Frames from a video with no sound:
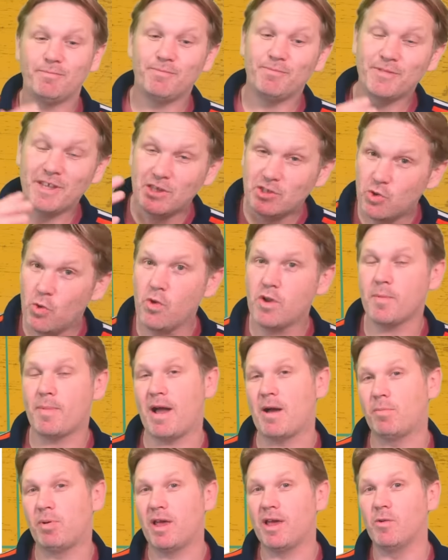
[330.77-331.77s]
They talk
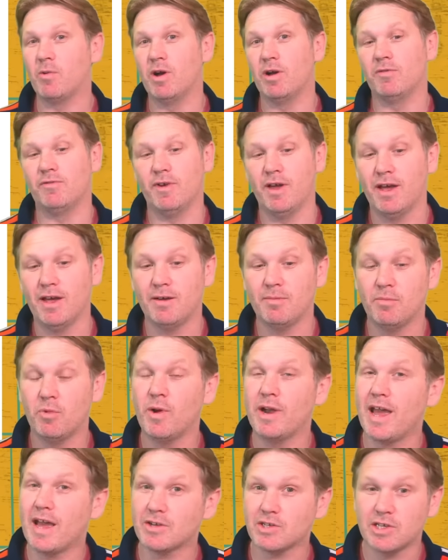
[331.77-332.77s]
about player welfare, but
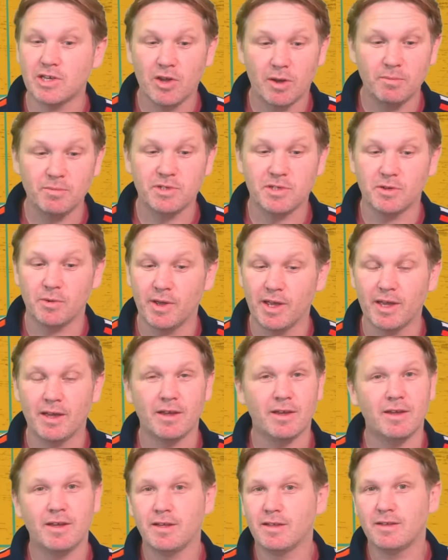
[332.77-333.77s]
when it actually comes to it,
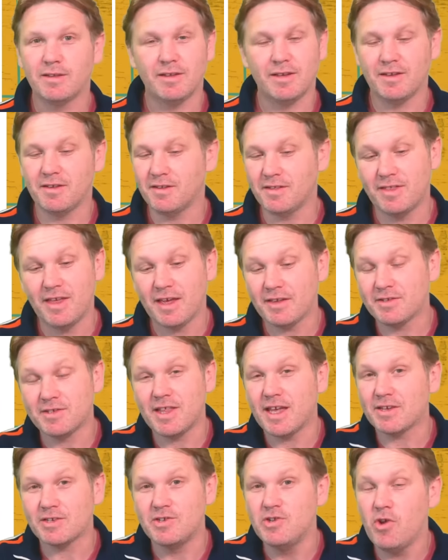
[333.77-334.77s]

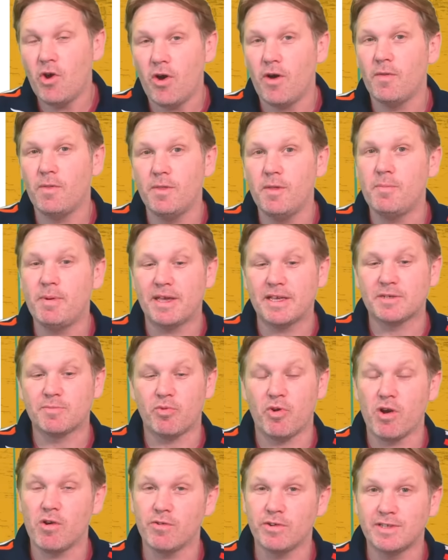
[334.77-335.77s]
that's not the biggest
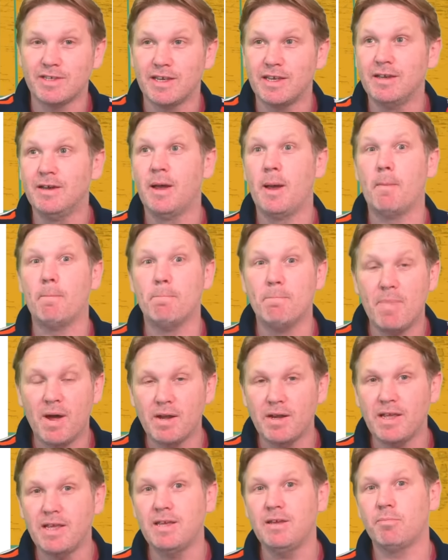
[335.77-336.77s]
priority.
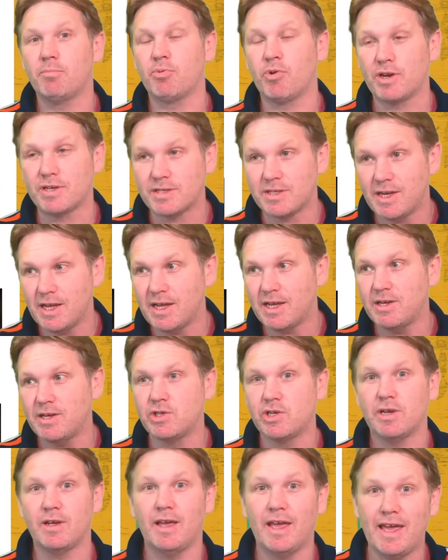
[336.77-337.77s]
Money, prestige
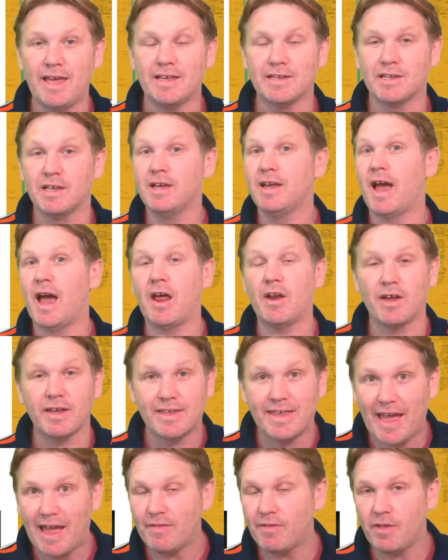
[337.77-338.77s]
is. And I
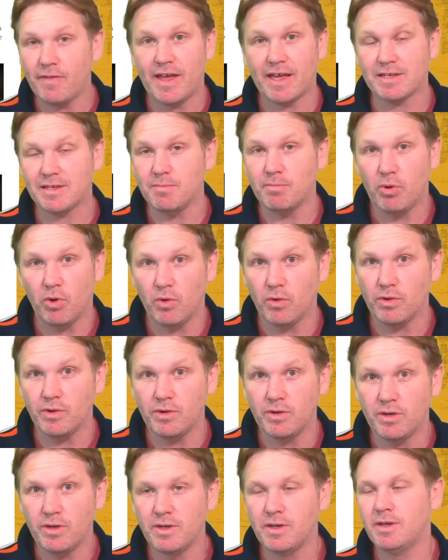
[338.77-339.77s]
get that that's
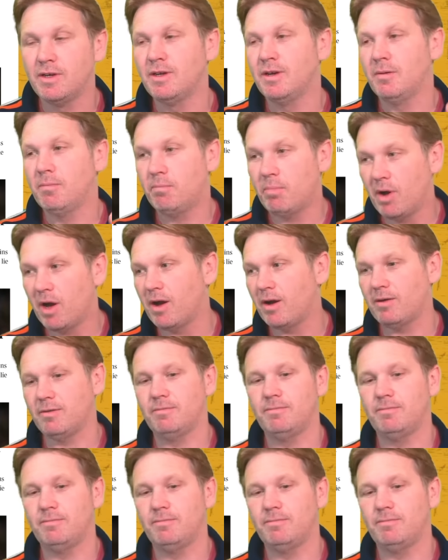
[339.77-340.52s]
important, but